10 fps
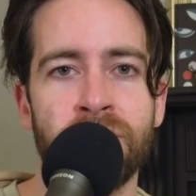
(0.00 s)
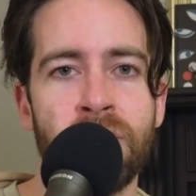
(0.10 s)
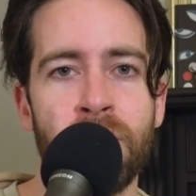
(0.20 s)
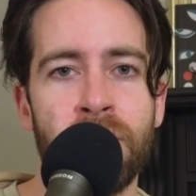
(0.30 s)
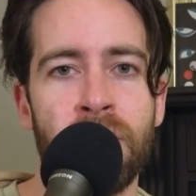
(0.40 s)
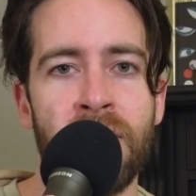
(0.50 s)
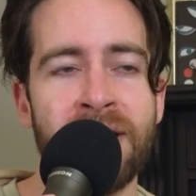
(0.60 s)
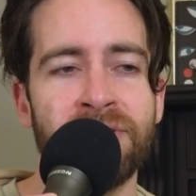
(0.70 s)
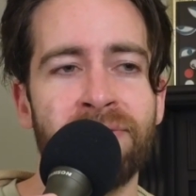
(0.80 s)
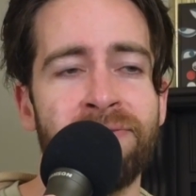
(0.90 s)
Know-It-All
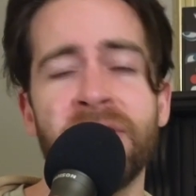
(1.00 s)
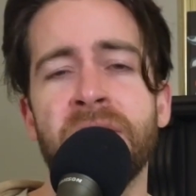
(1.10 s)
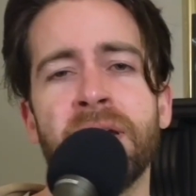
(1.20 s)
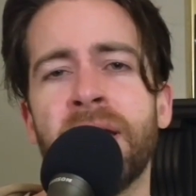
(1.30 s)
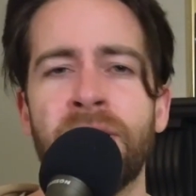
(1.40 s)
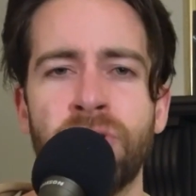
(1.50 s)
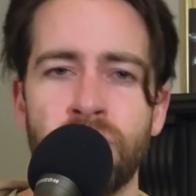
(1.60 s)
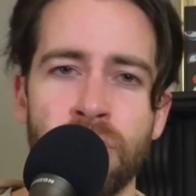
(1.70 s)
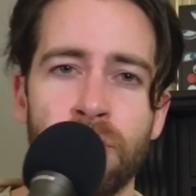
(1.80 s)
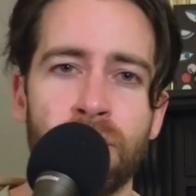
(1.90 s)
as a funny
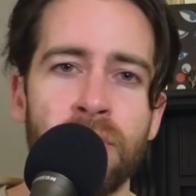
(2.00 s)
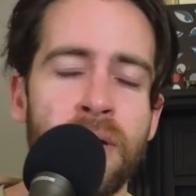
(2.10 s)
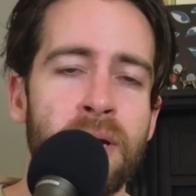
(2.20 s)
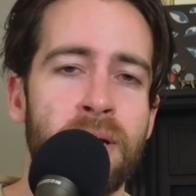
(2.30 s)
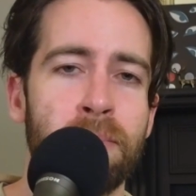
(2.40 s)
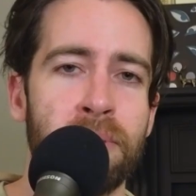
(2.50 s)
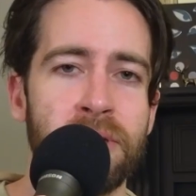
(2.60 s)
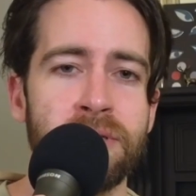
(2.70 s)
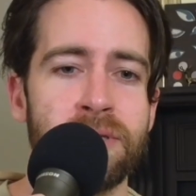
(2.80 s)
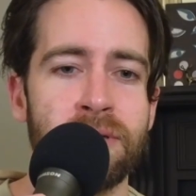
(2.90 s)
in-joke.
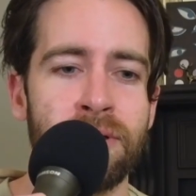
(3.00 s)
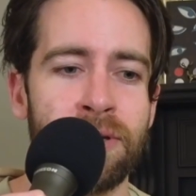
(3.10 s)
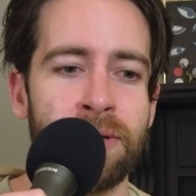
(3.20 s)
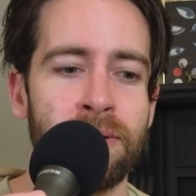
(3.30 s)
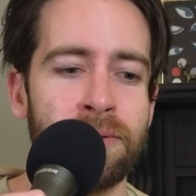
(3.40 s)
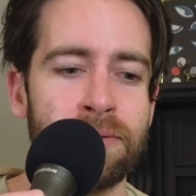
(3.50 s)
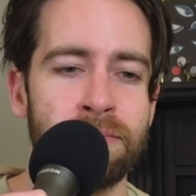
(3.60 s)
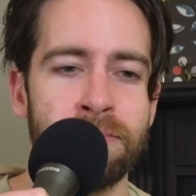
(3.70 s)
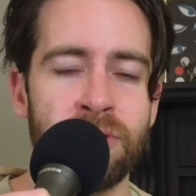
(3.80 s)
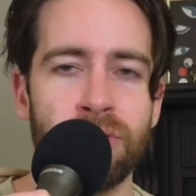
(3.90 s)
But the
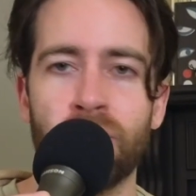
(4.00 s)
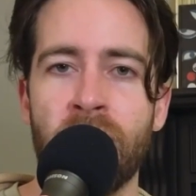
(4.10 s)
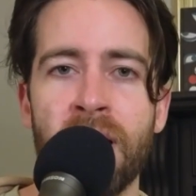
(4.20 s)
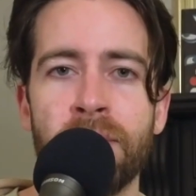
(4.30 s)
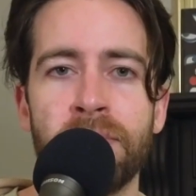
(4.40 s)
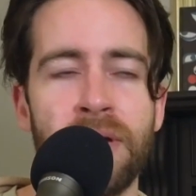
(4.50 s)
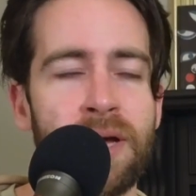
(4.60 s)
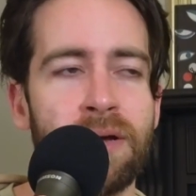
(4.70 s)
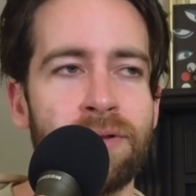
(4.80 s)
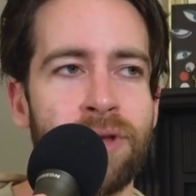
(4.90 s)
Mr. Crab
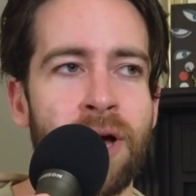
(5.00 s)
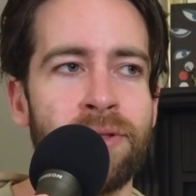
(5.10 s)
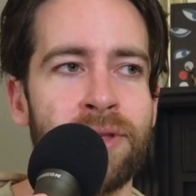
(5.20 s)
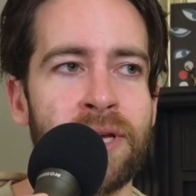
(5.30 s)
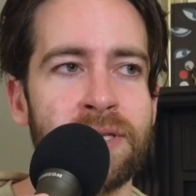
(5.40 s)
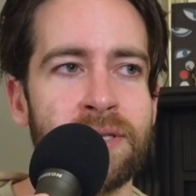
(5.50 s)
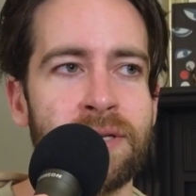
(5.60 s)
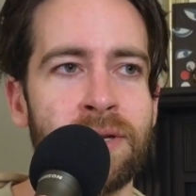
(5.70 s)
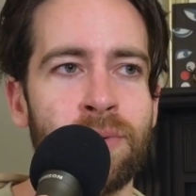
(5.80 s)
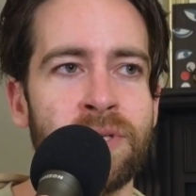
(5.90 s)
thought that
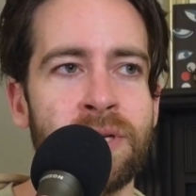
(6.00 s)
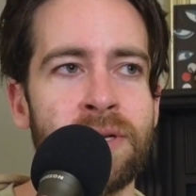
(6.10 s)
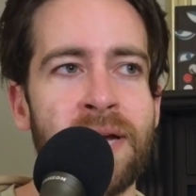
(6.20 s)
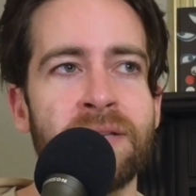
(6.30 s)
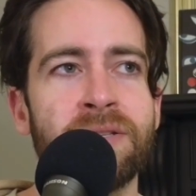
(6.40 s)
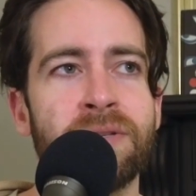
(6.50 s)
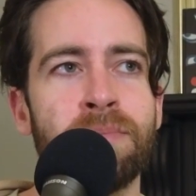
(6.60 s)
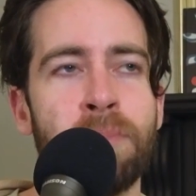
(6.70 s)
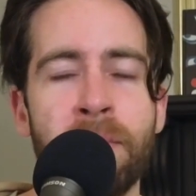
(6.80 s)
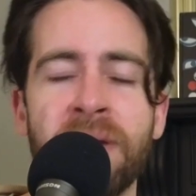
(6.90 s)
it was a nice
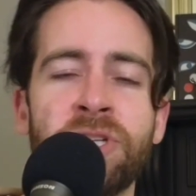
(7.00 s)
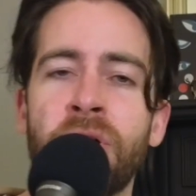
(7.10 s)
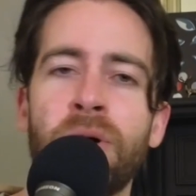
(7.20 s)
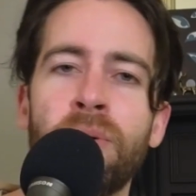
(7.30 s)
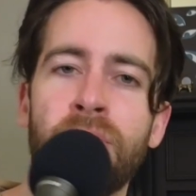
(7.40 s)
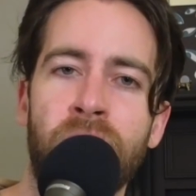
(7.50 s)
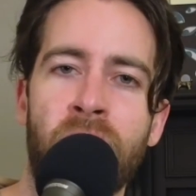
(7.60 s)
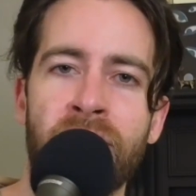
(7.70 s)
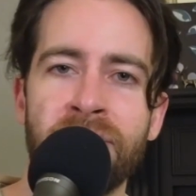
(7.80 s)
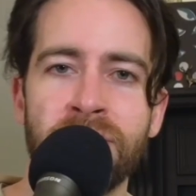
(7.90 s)
memento
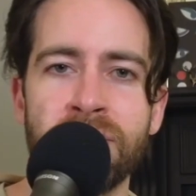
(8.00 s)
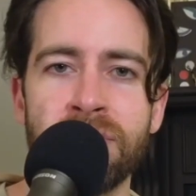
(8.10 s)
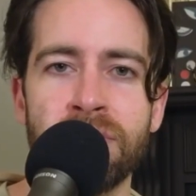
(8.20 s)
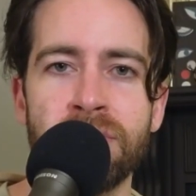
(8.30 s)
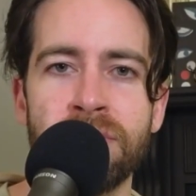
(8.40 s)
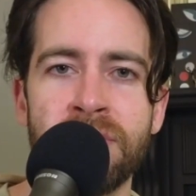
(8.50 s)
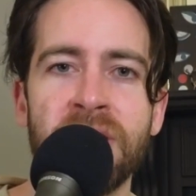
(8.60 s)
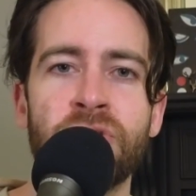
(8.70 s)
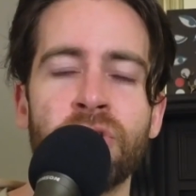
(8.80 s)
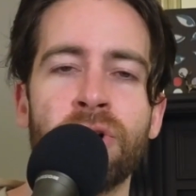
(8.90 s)
of his
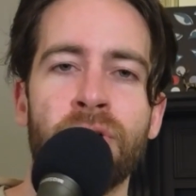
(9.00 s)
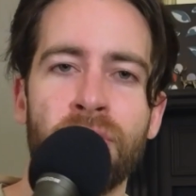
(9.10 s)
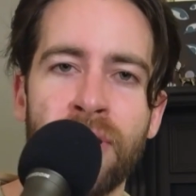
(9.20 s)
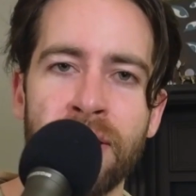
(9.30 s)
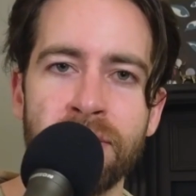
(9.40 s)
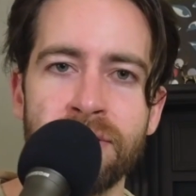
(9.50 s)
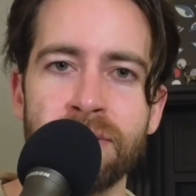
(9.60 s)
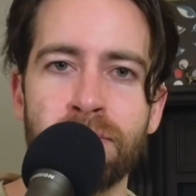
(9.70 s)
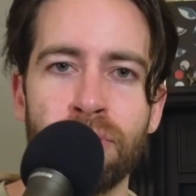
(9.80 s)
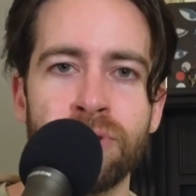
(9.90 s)
teacher
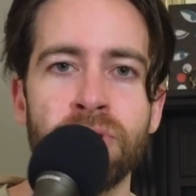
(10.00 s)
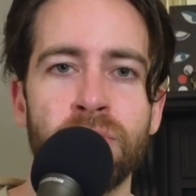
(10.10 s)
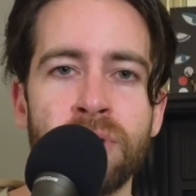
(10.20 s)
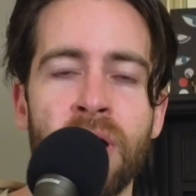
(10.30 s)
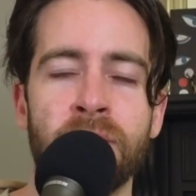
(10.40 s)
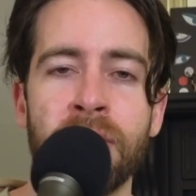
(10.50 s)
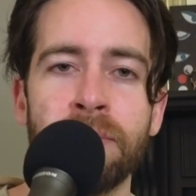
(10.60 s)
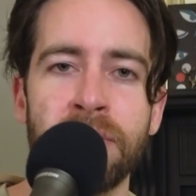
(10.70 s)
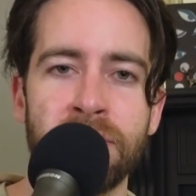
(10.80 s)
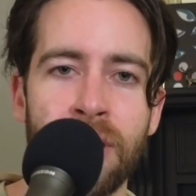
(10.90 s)
and person who taught him how
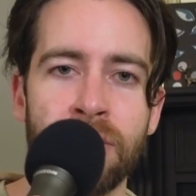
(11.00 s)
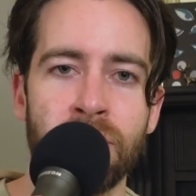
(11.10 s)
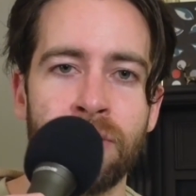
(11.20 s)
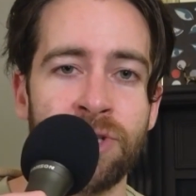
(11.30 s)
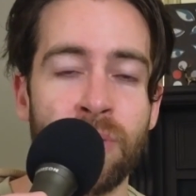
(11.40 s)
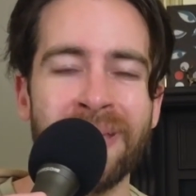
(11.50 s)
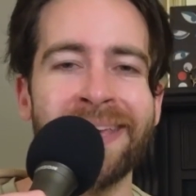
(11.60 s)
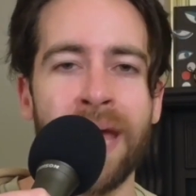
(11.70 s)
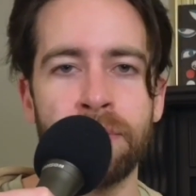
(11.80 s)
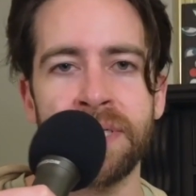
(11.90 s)
to be a doctor, and so he
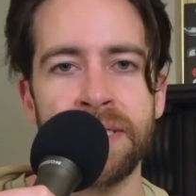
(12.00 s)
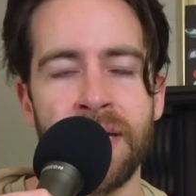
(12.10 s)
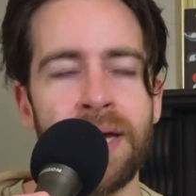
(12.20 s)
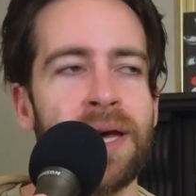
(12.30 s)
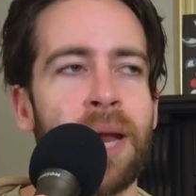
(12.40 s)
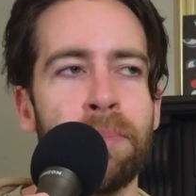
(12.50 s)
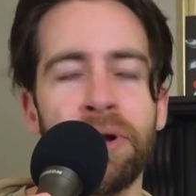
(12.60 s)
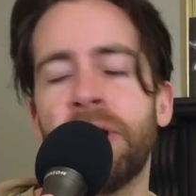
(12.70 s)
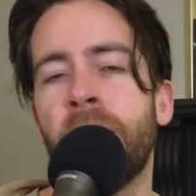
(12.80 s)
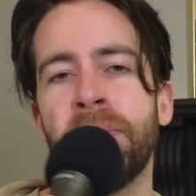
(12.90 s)
kept it and
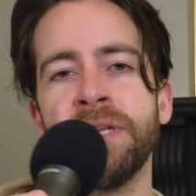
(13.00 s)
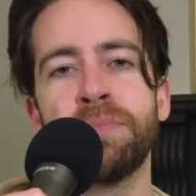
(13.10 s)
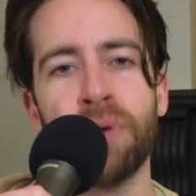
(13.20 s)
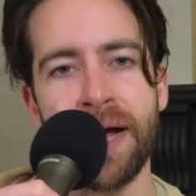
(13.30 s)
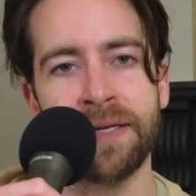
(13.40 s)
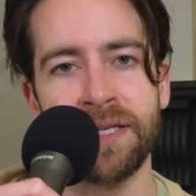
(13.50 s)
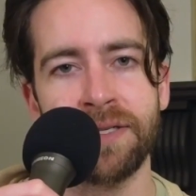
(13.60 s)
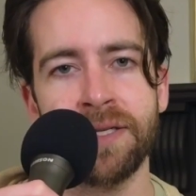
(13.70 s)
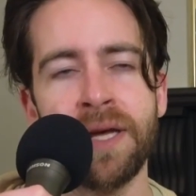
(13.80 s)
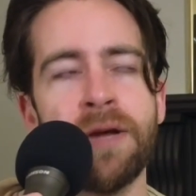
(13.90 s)
put it up in his
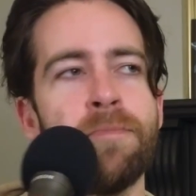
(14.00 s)
practice.